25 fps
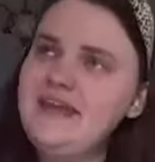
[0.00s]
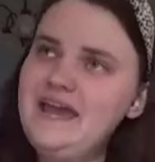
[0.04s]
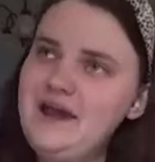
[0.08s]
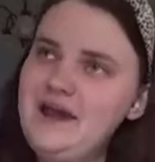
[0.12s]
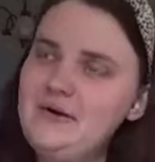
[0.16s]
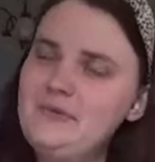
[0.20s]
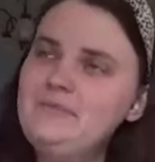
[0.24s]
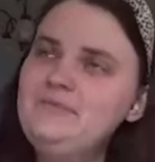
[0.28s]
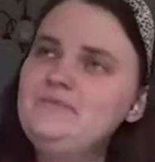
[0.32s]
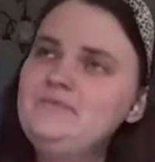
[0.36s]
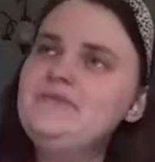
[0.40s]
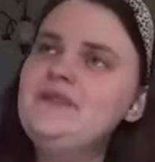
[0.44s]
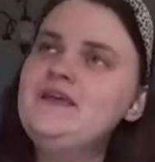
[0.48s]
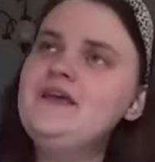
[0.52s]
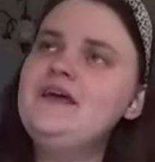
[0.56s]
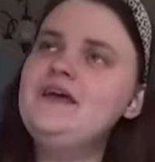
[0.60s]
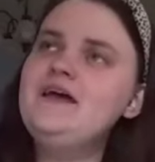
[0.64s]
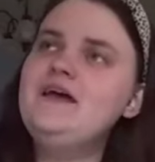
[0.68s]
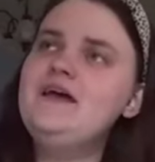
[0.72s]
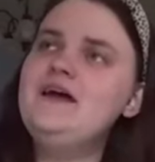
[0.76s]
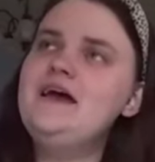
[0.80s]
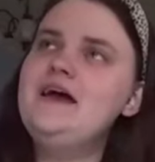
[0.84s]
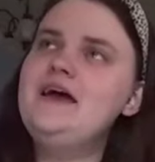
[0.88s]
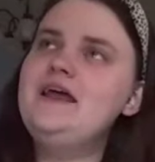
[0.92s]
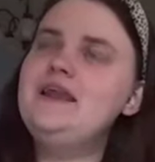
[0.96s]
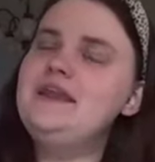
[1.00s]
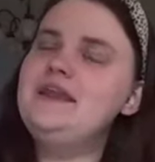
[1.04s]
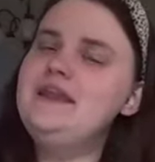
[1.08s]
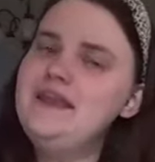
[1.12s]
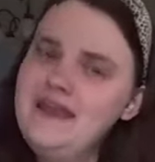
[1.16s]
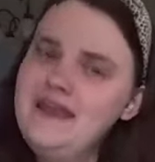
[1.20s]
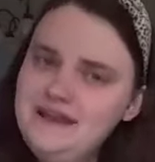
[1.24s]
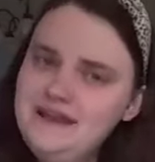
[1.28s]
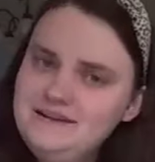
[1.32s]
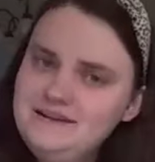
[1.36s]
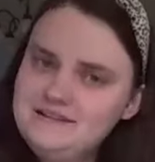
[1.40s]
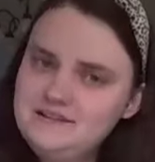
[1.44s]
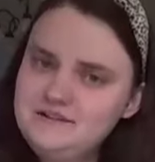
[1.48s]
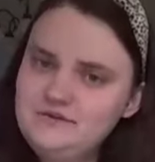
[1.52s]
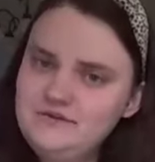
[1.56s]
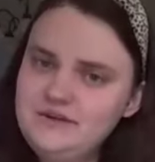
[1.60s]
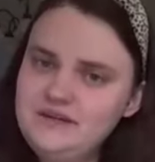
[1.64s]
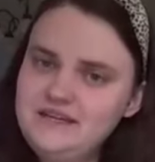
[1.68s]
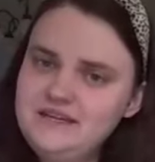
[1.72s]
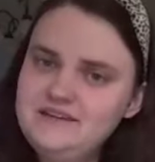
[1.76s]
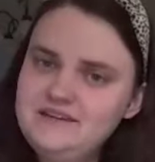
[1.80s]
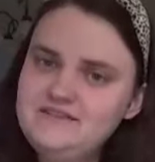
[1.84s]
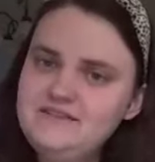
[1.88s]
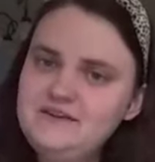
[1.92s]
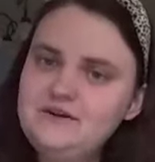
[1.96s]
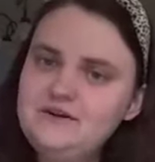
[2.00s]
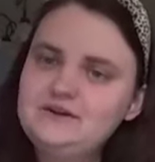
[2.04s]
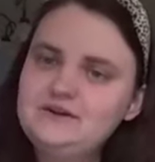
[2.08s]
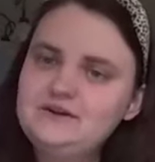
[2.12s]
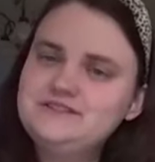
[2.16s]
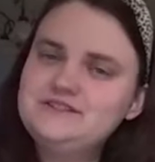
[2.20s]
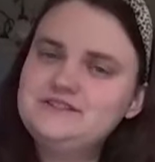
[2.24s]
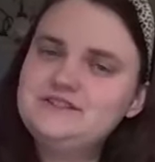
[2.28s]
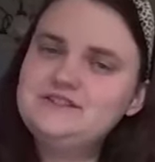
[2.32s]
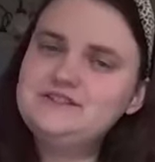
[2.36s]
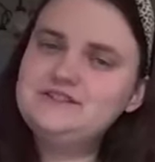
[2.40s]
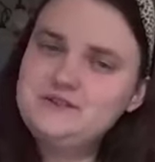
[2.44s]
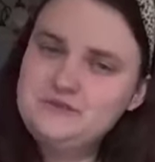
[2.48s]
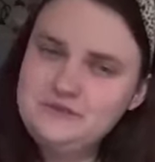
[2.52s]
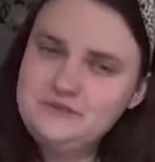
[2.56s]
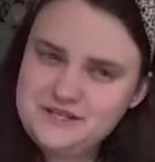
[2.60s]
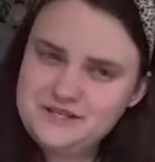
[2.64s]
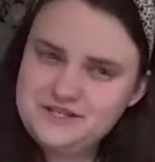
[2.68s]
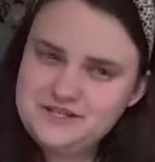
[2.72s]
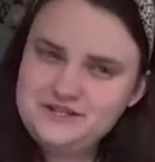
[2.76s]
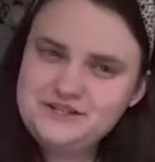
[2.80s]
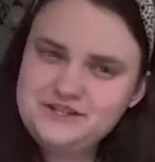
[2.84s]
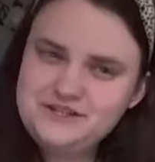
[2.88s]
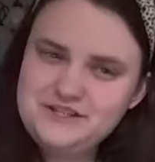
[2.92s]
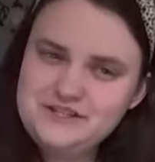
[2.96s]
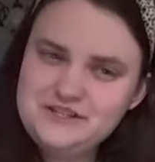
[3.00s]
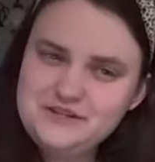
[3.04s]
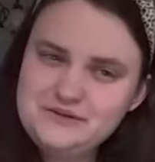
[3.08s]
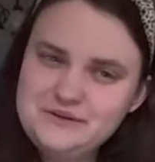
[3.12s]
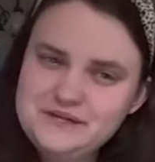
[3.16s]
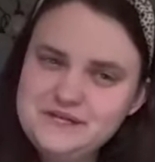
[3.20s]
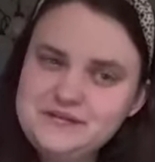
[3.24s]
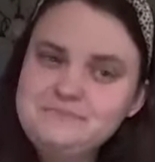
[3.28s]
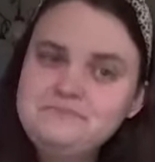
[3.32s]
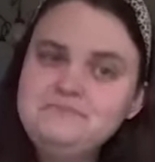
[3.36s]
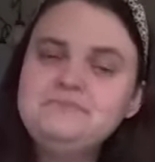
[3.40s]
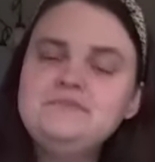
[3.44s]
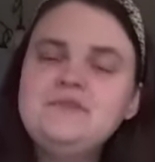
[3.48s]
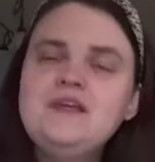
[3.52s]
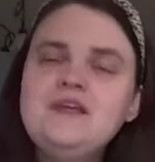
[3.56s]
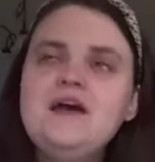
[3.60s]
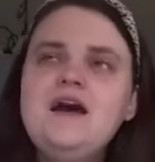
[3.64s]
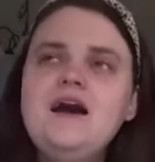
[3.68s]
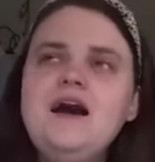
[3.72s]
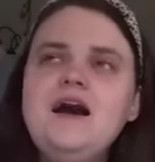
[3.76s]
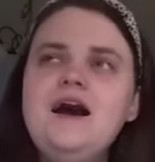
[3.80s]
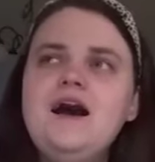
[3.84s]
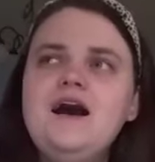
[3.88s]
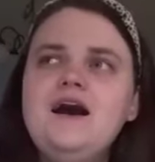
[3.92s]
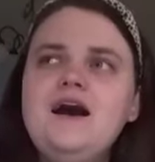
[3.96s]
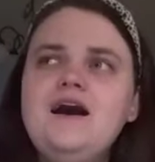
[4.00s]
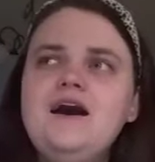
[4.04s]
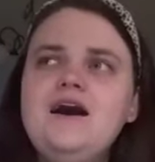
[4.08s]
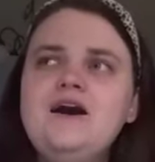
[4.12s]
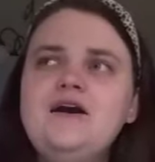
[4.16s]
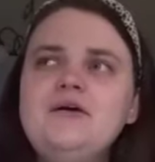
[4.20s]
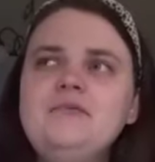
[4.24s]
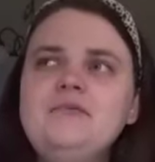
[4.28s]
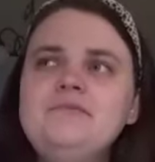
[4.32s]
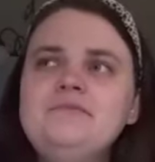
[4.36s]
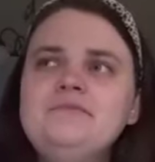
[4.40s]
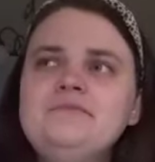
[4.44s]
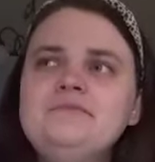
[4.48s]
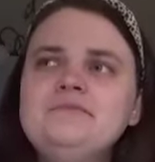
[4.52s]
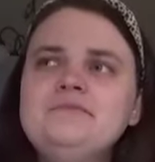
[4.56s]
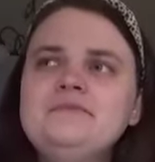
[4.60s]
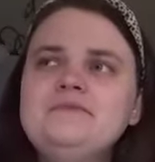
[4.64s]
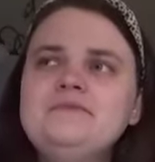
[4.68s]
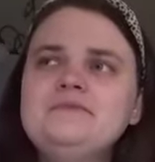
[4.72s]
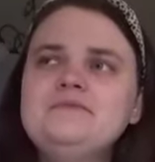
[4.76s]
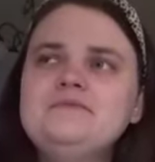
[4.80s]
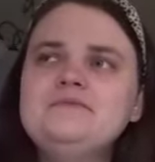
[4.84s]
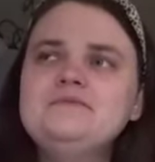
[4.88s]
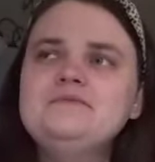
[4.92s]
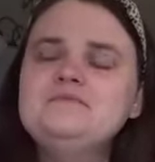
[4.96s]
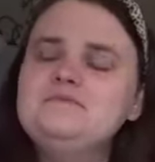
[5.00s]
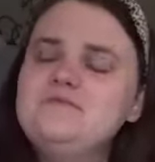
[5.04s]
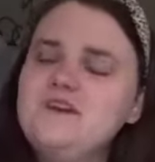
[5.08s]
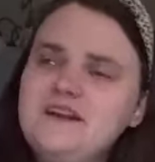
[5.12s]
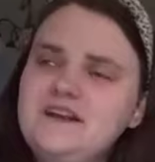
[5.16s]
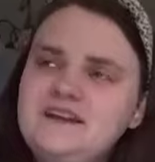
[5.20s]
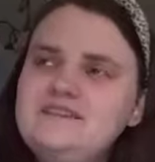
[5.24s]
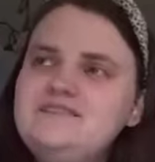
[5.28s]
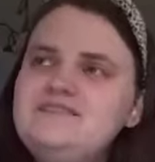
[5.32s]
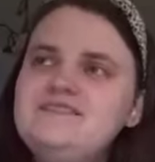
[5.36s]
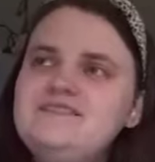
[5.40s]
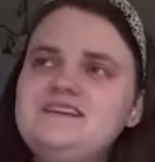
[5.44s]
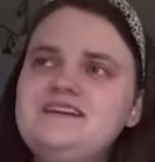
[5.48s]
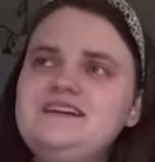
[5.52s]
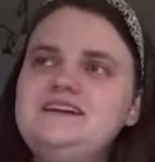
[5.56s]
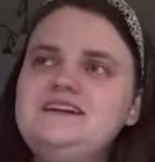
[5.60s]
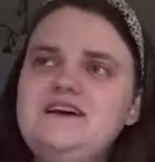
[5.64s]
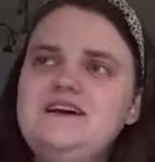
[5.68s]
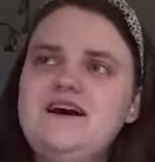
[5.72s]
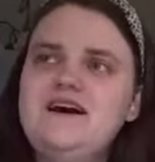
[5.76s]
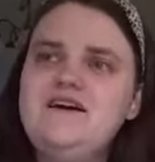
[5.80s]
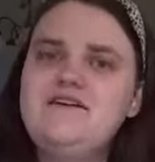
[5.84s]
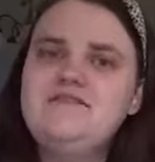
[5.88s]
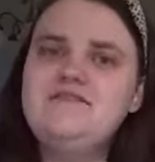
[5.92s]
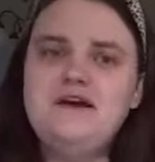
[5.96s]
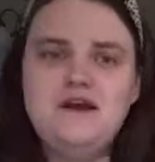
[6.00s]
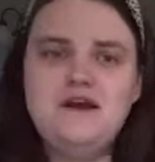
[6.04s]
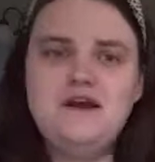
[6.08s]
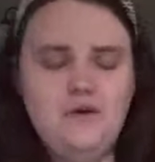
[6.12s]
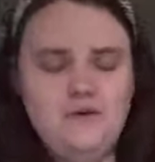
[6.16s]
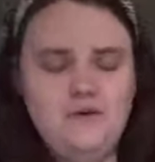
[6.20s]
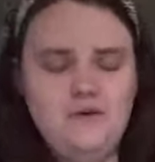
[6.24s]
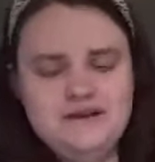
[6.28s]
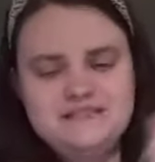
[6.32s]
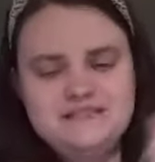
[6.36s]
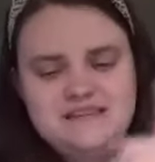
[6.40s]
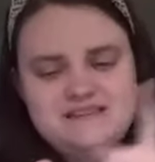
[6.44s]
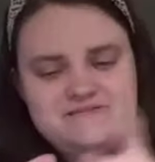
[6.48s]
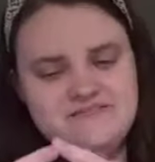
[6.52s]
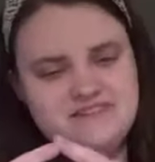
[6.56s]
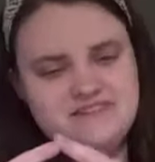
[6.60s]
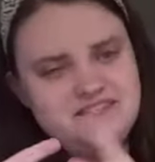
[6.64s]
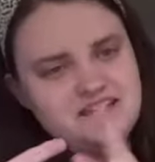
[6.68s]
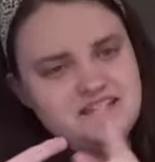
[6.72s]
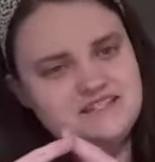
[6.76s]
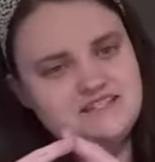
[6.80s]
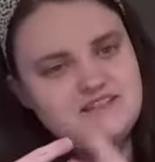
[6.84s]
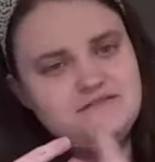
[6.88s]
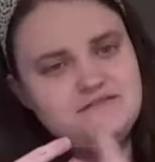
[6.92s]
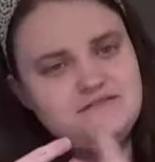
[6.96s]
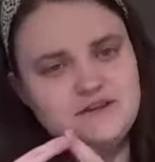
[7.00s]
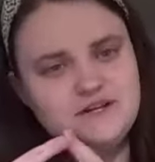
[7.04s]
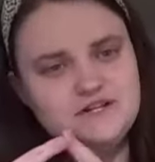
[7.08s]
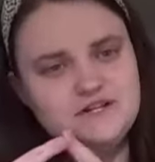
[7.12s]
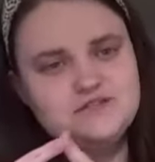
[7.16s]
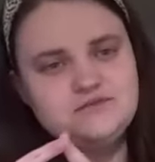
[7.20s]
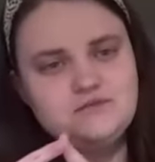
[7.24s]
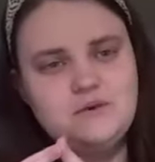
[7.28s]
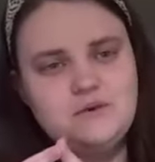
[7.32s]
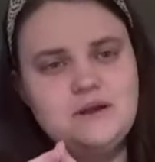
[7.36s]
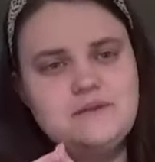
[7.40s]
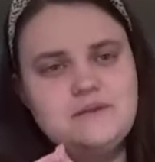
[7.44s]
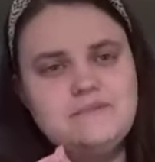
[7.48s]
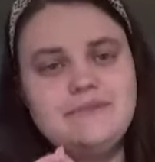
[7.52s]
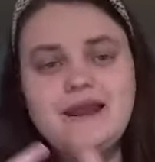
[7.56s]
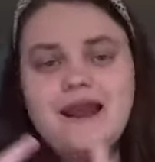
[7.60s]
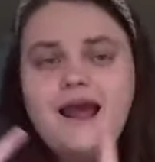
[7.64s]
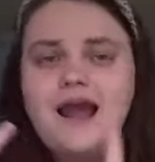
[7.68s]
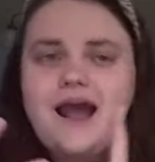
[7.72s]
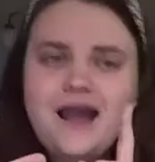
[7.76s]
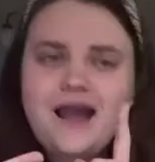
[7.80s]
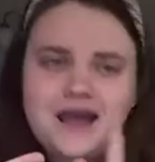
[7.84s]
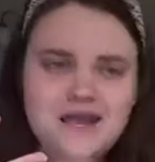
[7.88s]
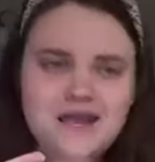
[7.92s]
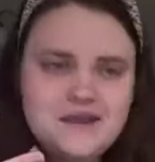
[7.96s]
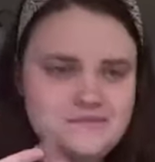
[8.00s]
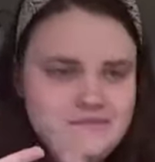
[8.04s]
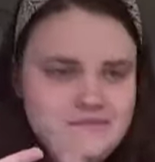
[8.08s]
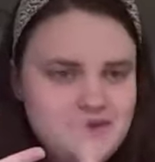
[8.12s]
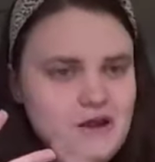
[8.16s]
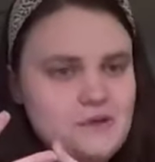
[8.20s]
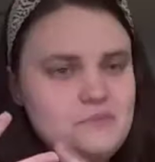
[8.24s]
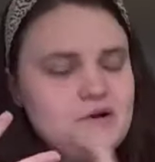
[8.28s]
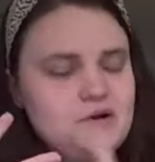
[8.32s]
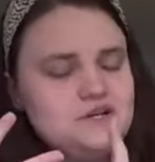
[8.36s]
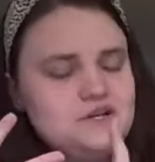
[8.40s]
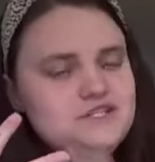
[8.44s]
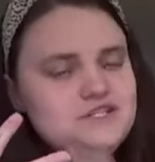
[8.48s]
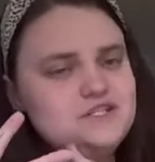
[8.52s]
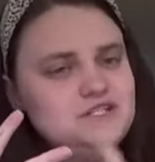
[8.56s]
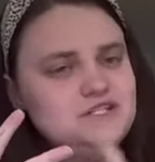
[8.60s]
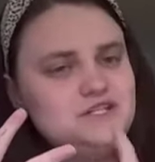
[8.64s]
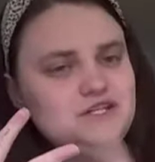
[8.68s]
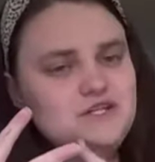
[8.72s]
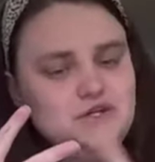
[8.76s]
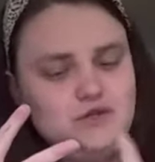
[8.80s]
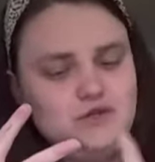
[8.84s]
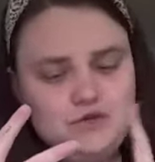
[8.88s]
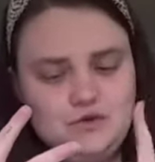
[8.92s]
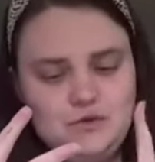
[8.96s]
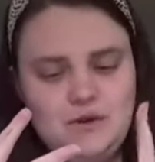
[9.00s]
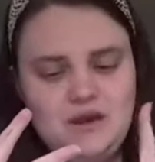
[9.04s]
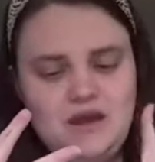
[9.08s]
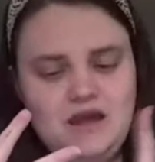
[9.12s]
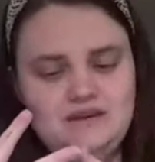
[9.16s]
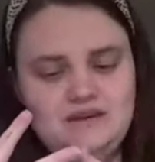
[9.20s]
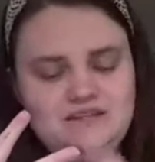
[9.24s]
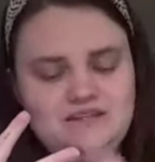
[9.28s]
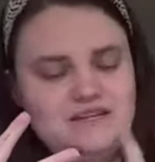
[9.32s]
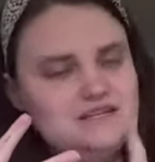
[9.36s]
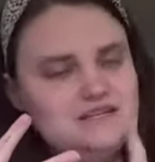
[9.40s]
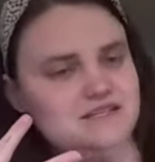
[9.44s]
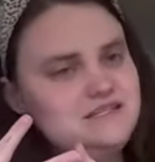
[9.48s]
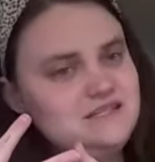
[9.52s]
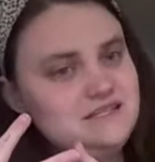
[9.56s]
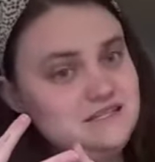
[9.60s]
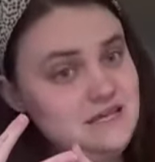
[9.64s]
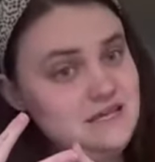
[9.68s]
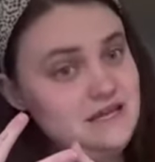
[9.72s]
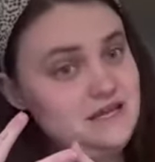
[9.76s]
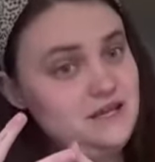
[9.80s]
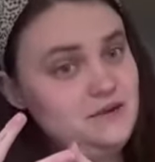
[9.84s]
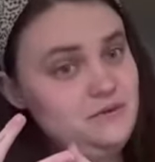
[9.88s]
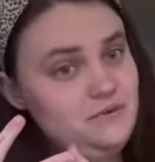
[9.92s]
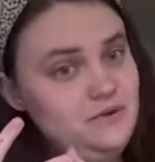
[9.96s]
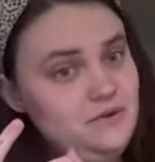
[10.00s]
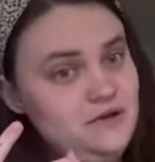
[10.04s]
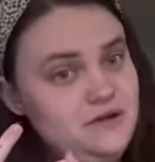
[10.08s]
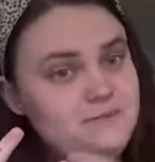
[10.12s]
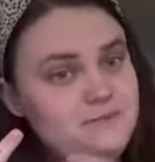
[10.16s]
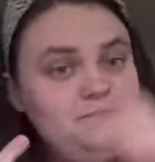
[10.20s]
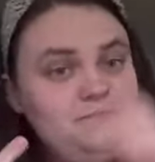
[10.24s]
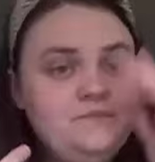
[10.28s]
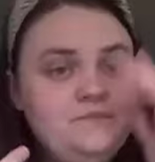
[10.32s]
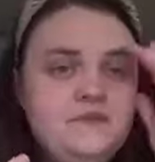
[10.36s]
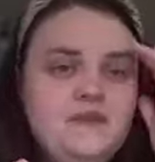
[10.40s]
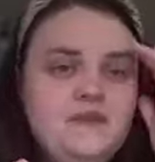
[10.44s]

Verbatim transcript: now, next week, there are two ways you can do it. Um, funnily enough, I always emphasize the first one, but I am now a person who does the second one.